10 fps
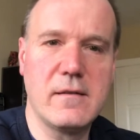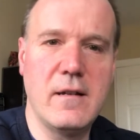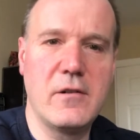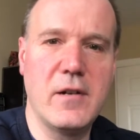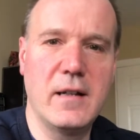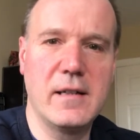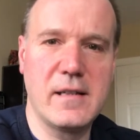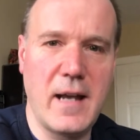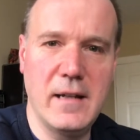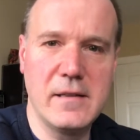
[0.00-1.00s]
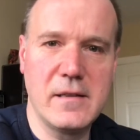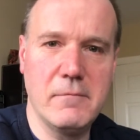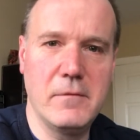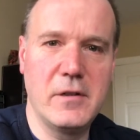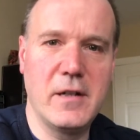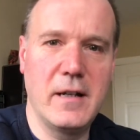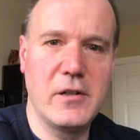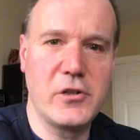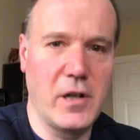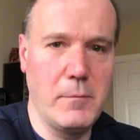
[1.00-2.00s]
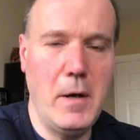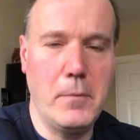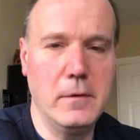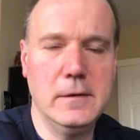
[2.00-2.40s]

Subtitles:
They're trying to silence him. They're trying to shut him up.